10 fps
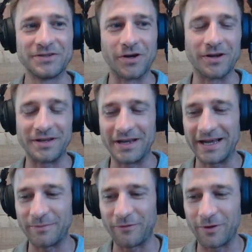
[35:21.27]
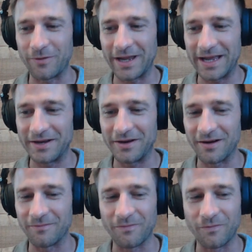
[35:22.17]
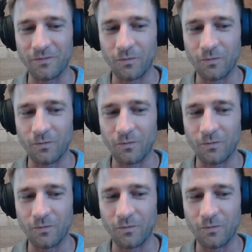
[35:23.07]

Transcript: So before we end here,